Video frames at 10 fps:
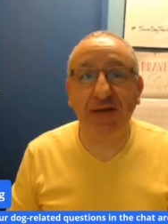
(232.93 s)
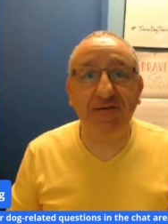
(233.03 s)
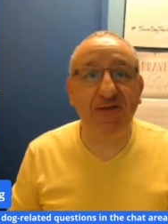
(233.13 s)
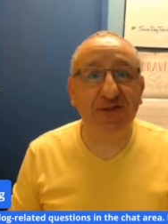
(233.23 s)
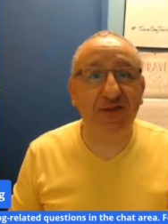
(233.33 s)

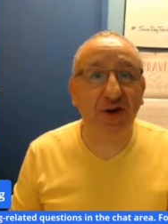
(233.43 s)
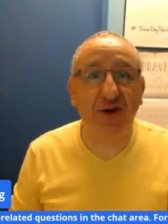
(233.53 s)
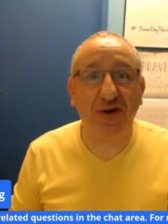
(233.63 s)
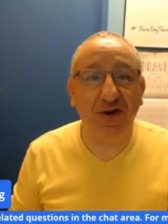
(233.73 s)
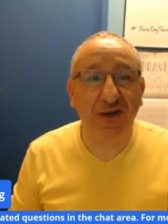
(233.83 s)
if a
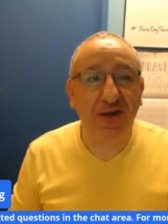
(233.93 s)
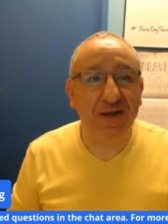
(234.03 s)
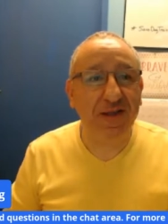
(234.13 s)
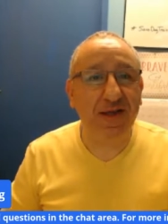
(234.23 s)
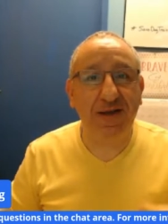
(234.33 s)
dog
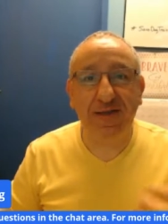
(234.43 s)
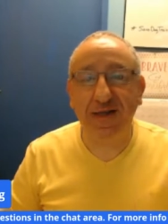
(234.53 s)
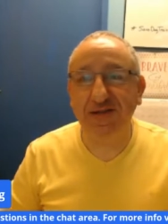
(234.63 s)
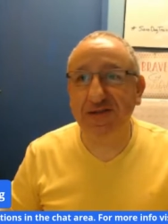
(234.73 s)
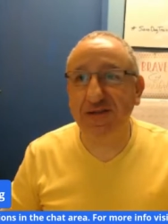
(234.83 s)
that,
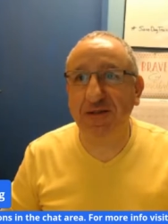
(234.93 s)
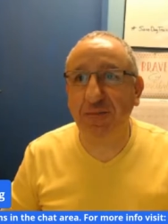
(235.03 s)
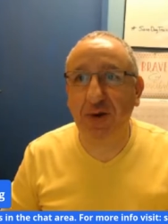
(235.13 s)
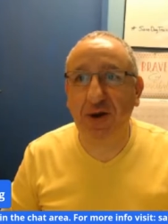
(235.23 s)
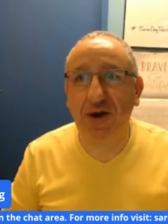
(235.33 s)
that is in the
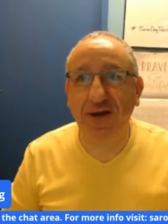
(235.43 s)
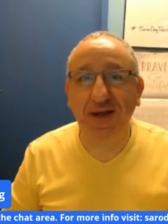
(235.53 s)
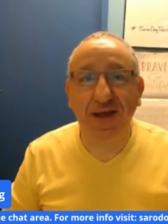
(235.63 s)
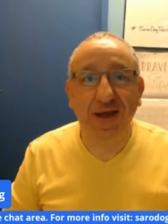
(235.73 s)
park